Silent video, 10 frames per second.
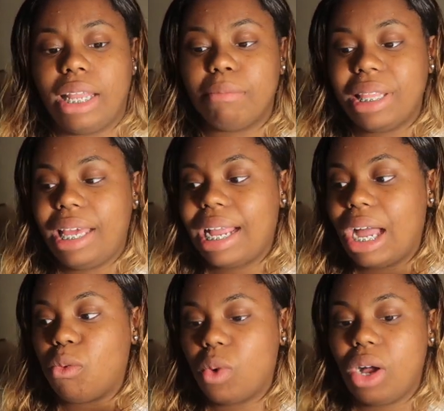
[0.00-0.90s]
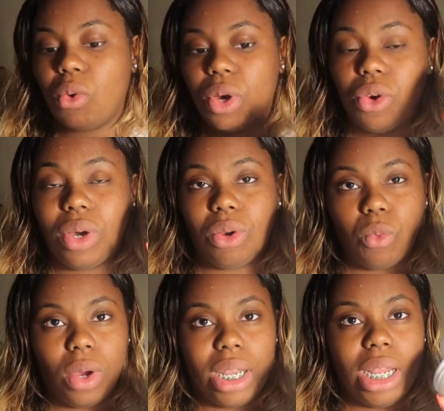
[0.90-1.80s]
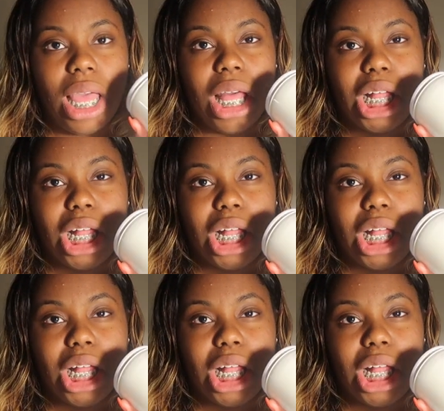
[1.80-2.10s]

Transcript: And I'm glad I got one oil and one